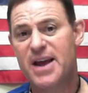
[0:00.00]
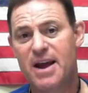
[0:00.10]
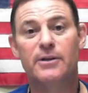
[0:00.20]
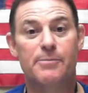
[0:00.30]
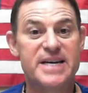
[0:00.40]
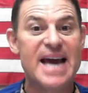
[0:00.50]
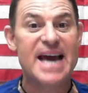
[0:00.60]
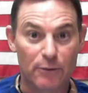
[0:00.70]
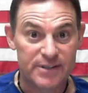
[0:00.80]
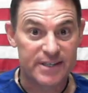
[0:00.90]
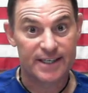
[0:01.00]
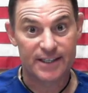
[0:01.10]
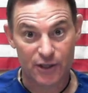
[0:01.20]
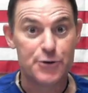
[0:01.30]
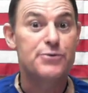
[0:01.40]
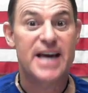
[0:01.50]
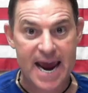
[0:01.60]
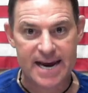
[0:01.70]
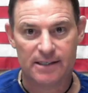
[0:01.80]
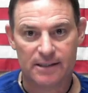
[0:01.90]
able to be counted as a new
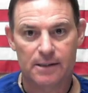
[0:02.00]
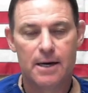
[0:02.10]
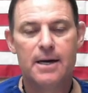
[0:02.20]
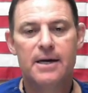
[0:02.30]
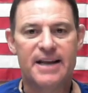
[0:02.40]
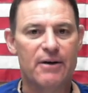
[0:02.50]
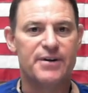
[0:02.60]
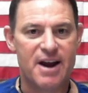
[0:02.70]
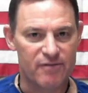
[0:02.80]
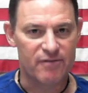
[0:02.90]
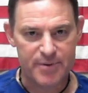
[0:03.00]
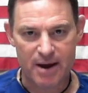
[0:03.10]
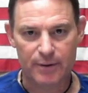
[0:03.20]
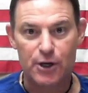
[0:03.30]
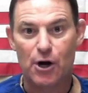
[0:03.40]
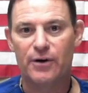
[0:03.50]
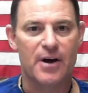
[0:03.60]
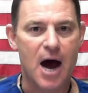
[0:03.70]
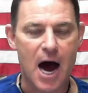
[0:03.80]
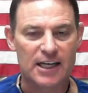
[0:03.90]
case. They would never be able to go to
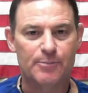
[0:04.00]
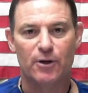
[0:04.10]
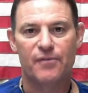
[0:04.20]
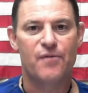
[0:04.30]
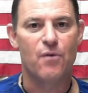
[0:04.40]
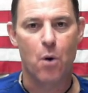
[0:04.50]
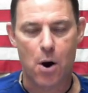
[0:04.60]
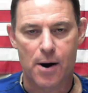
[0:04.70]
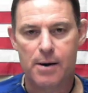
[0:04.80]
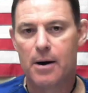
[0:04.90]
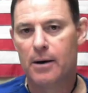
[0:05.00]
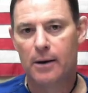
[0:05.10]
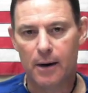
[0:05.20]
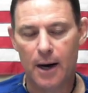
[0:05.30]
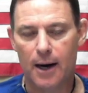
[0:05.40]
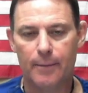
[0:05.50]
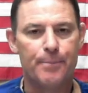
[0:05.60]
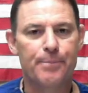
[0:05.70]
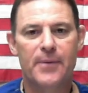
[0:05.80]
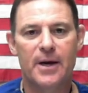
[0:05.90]
the hospital for
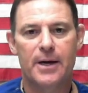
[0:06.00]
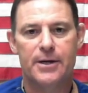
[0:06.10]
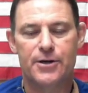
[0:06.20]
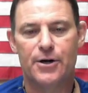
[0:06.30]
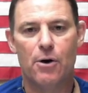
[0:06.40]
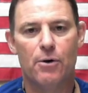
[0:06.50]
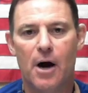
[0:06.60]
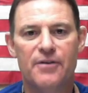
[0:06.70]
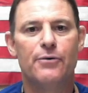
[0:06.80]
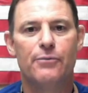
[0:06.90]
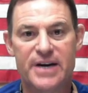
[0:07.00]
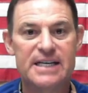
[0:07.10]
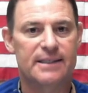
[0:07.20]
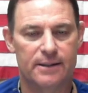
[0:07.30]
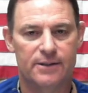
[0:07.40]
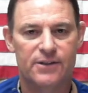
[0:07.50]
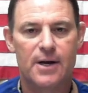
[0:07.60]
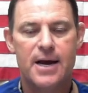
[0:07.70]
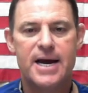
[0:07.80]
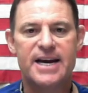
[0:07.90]
other reasons,
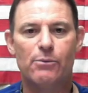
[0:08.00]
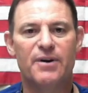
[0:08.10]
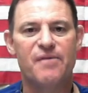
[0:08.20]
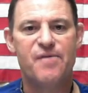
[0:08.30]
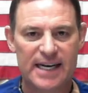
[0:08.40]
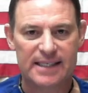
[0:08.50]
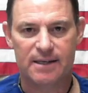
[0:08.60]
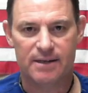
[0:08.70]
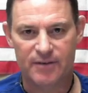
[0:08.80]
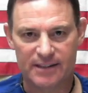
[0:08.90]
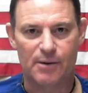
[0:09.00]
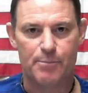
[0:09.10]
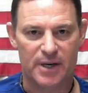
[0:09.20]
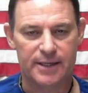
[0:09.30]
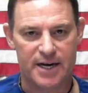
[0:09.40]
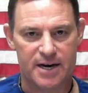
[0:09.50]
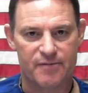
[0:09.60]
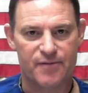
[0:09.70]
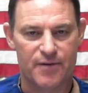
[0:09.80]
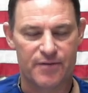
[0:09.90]
and it would affect this ability
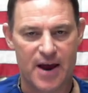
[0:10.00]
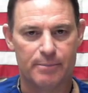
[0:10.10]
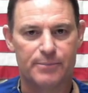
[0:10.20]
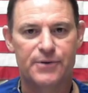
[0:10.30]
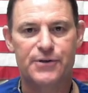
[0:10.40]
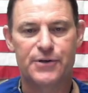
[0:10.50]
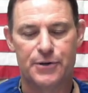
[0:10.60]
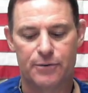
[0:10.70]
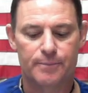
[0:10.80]
for them to